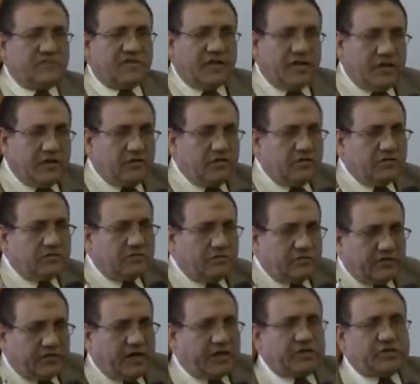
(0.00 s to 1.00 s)
Error
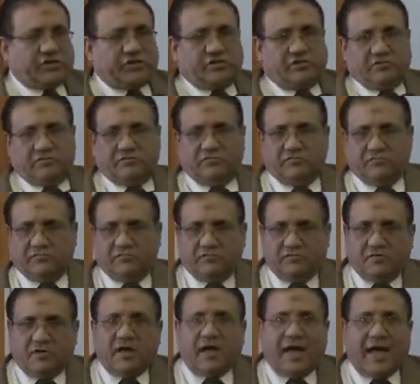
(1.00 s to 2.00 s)
correction.
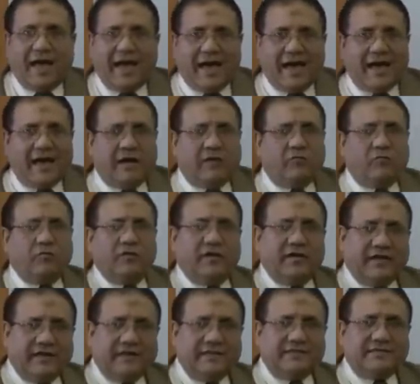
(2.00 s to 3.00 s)
How
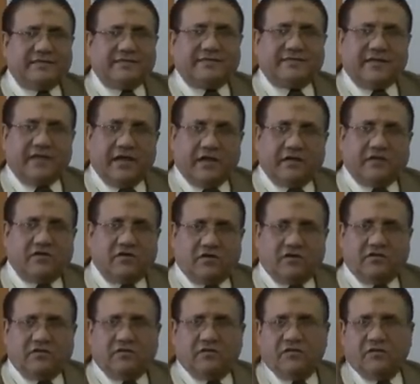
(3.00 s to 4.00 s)
is
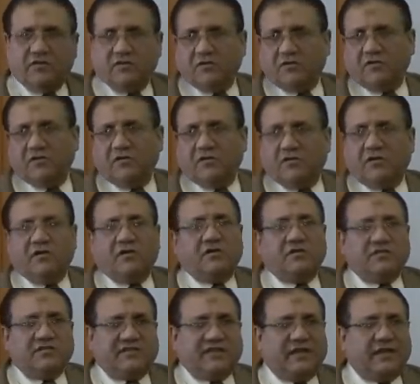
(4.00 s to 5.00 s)
error
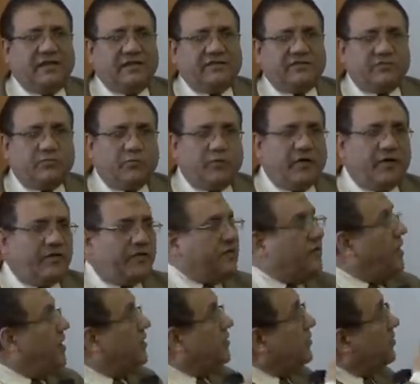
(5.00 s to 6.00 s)
dealt
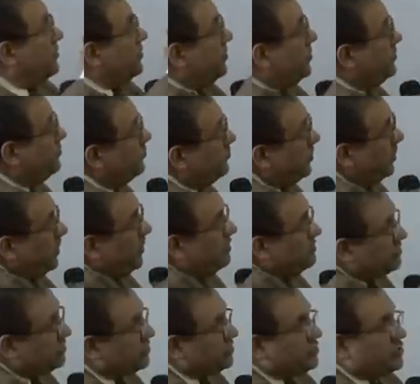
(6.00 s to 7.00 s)
with according to
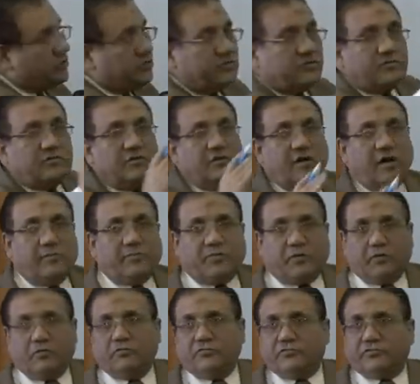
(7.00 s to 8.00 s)
each
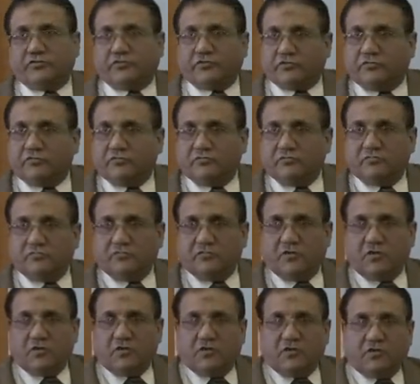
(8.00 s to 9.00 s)
approach?
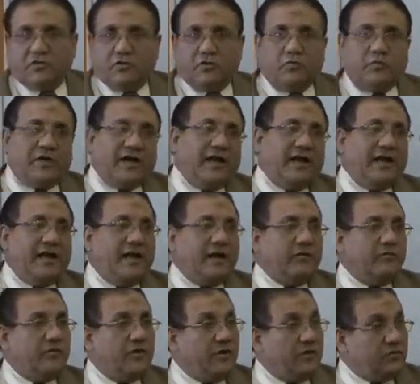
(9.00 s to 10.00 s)
Do we
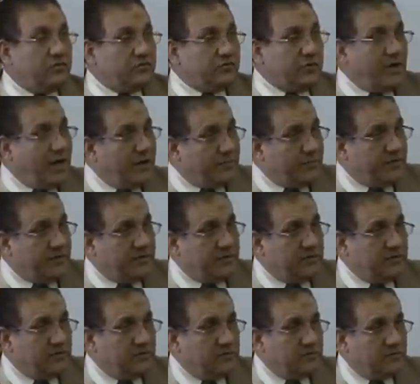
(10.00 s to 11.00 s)
allow error to
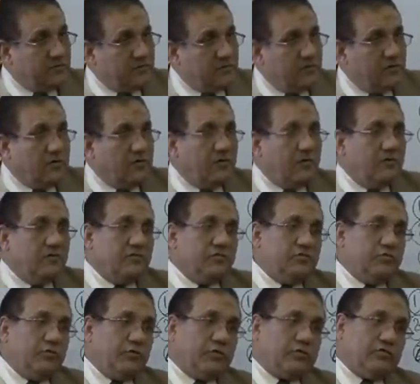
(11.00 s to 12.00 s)
happen?
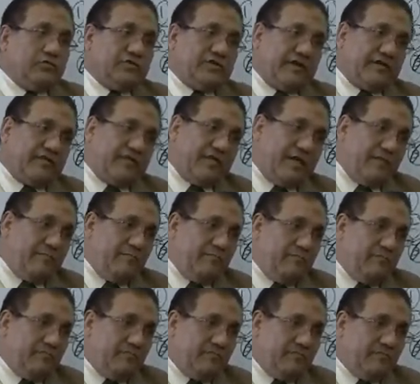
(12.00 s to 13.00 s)
Do we correct
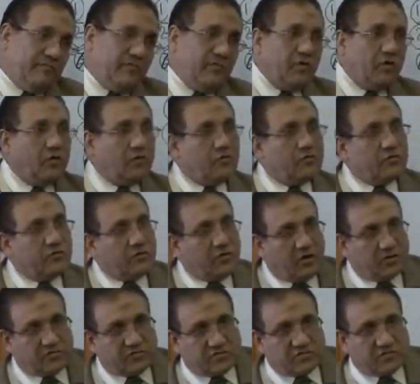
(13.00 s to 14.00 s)
them or
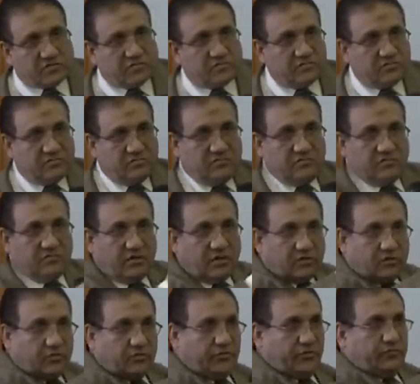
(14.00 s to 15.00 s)
not?
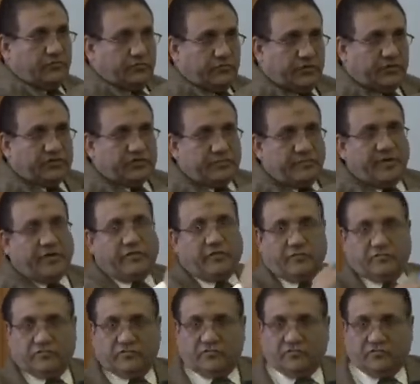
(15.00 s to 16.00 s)
According to each method.